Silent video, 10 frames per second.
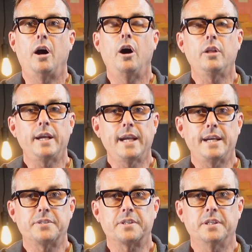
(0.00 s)
All I
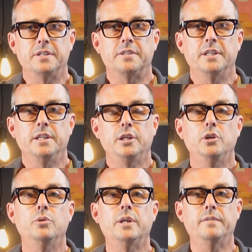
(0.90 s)
ask is that
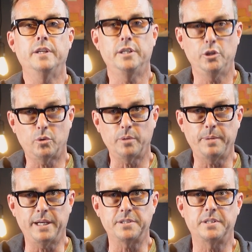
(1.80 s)
you give it your
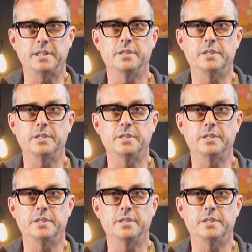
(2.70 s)
best